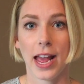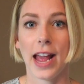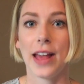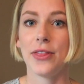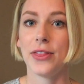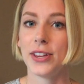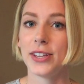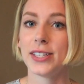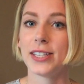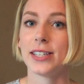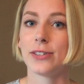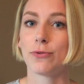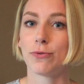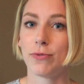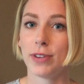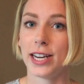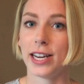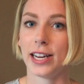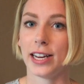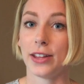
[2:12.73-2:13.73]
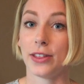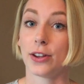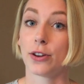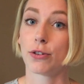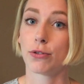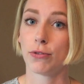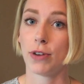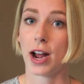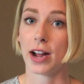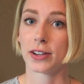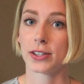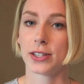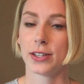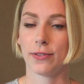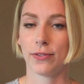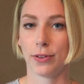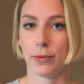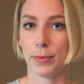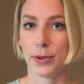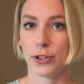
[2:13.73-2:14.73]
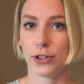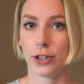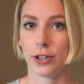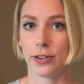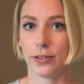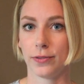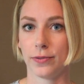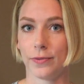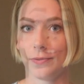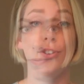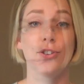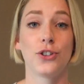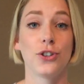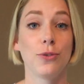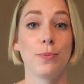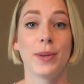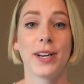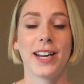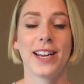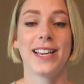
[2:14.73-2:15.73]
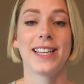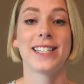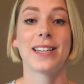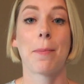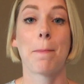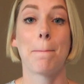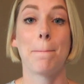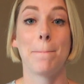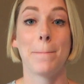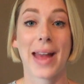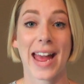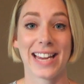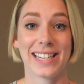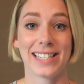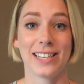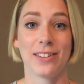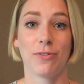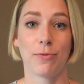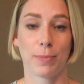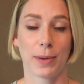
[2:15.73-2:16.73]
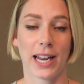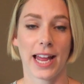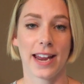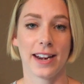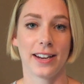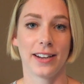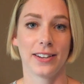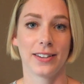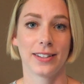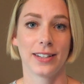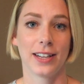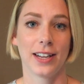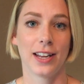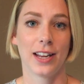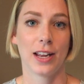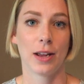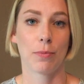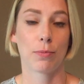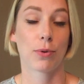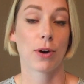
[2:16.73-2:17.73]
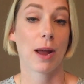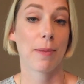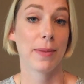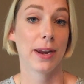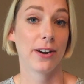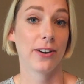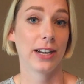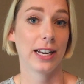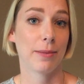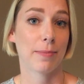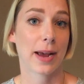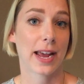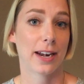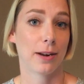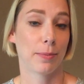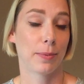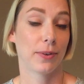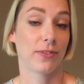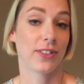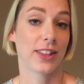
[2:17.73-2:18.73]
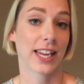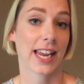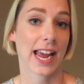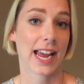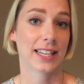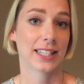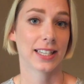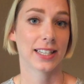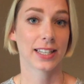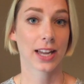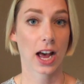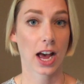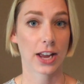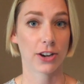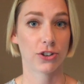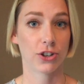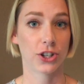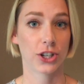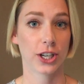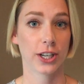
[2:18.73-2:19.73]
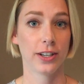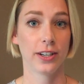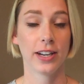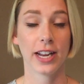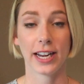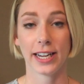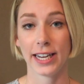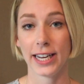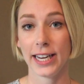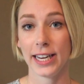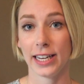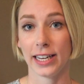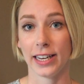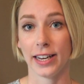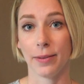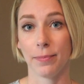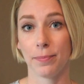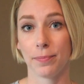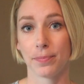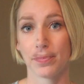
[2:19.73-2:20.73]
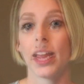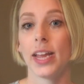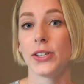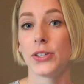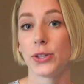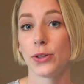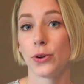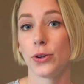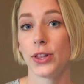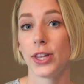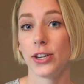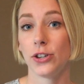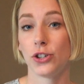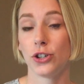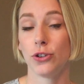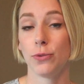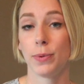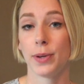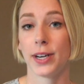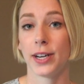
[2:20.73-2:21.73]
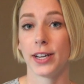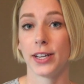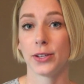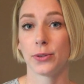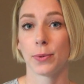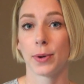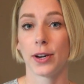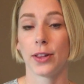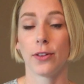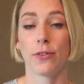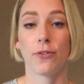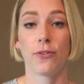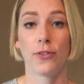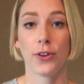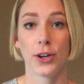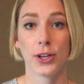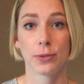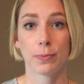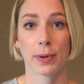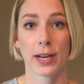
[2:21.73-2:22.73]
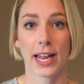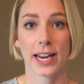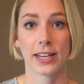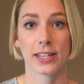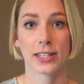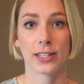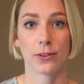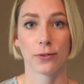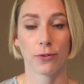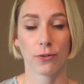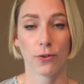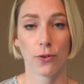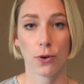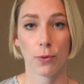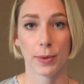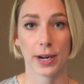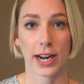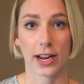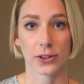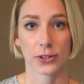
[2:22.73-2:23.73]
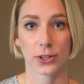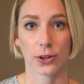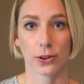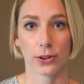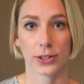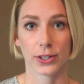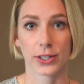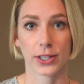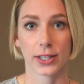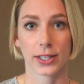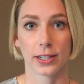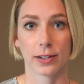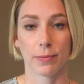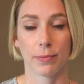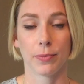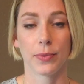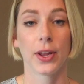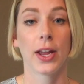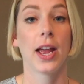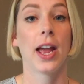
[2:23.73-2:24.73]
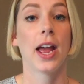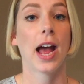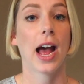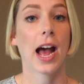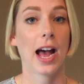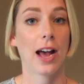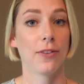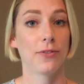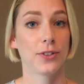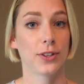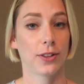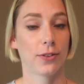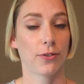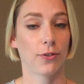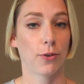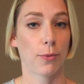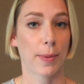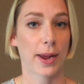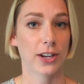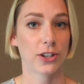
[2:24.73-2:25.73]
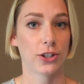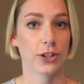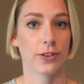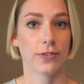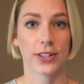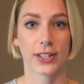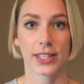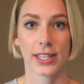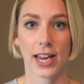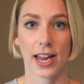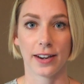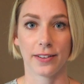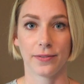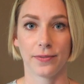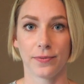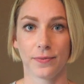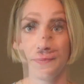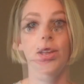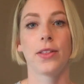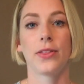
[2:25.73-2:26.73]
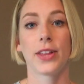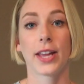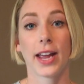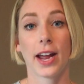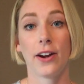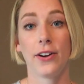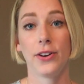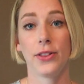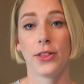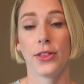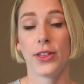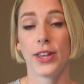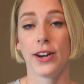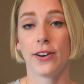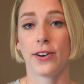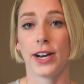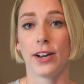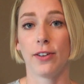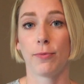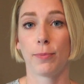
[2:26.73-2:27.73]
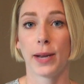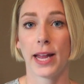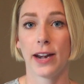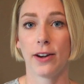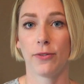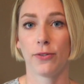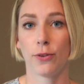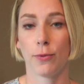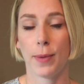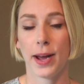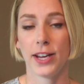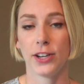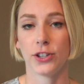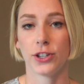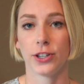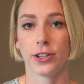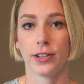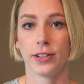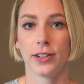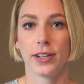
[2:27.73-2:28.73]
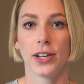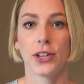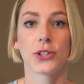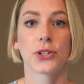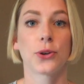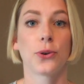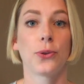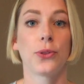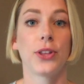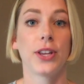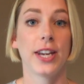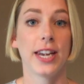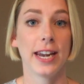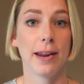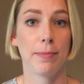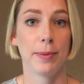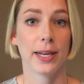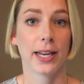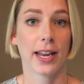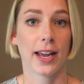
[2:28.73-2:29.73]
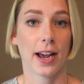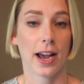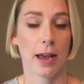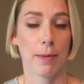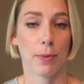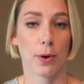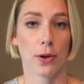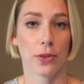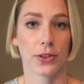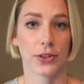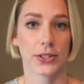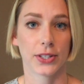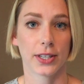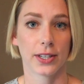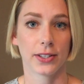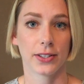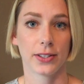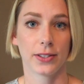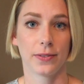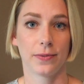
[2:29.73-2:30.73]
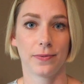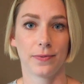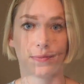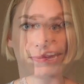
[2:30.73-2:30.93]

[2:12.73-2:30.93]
And this is really the crux of the mission. Jupiter is a massive planet, primarily made up of the gases hydrogen and helium. It's thought that Jupiter is one of the first planets to form in our solar system, after the formation of the Sun. The current theory of planet formation is called the nebula hypothesis.